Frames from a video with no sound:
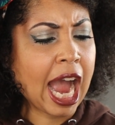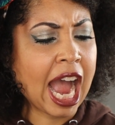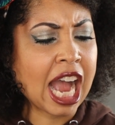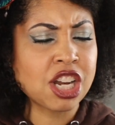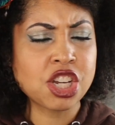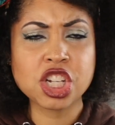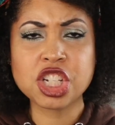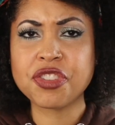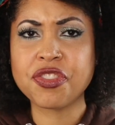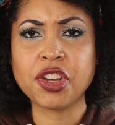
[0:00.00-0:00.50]
I
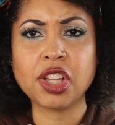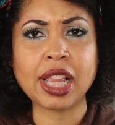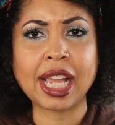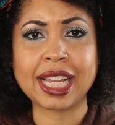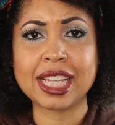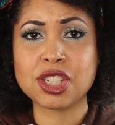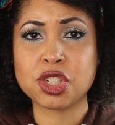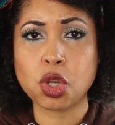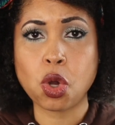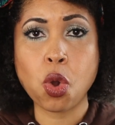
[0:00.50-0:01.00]
just feel
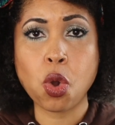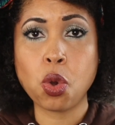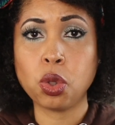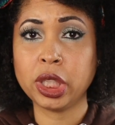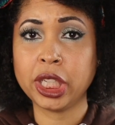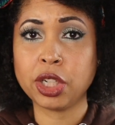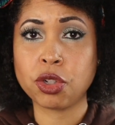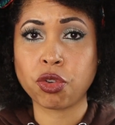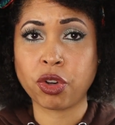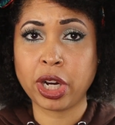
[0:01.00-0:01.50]
like it's a
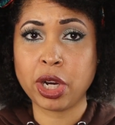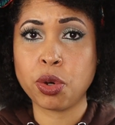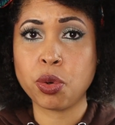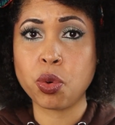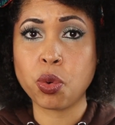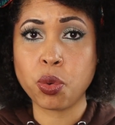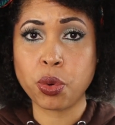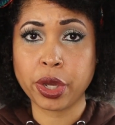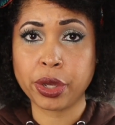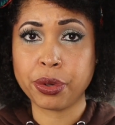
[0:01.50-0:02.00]
holy grail
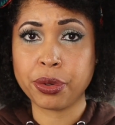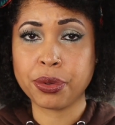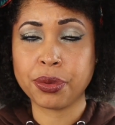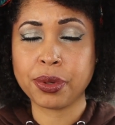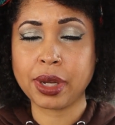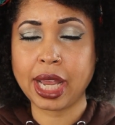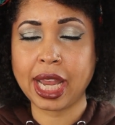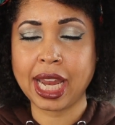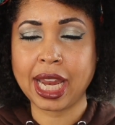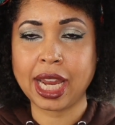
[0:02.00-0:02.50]
oil,
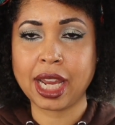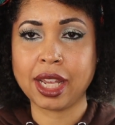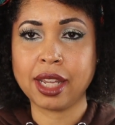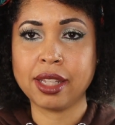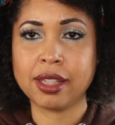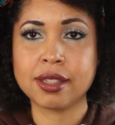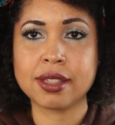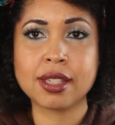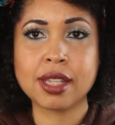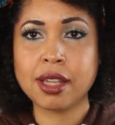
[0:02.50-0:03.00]

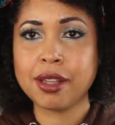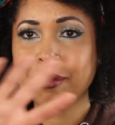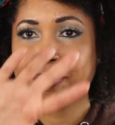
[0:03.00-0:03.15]
and